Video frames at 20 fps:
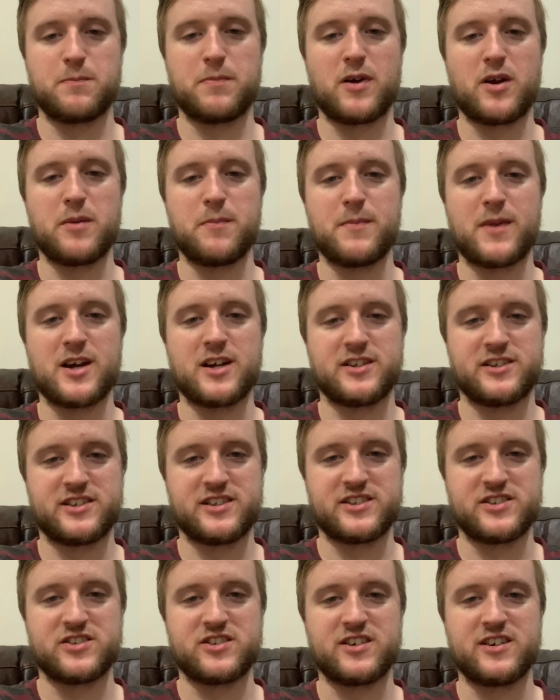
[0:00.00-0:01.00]
by
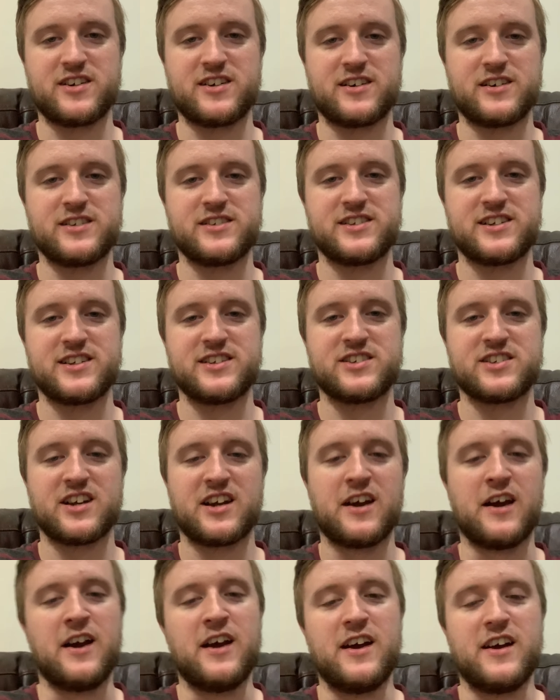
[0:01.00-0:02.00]
Manchester United,
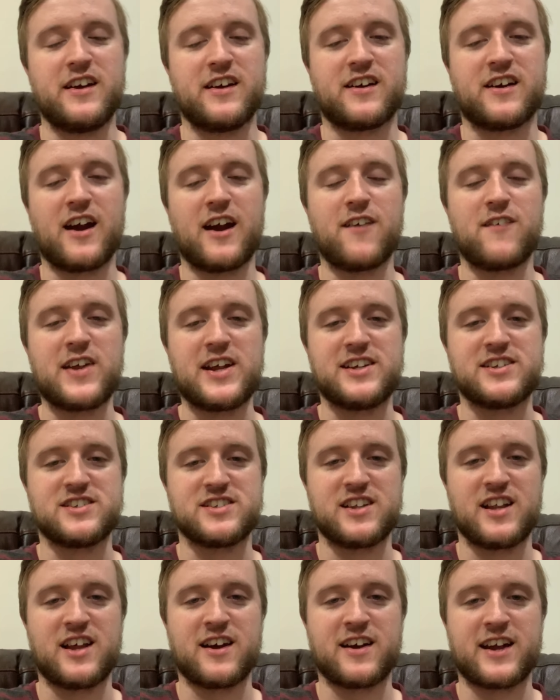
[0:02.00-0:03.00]
very
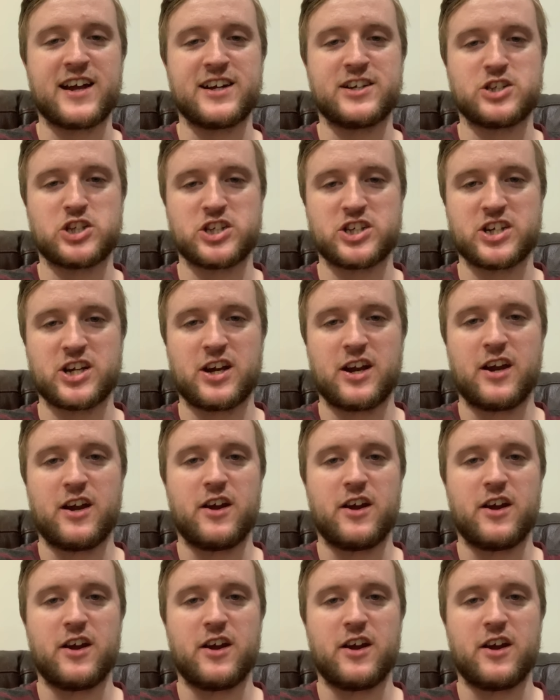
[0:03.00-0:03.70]
sluggish.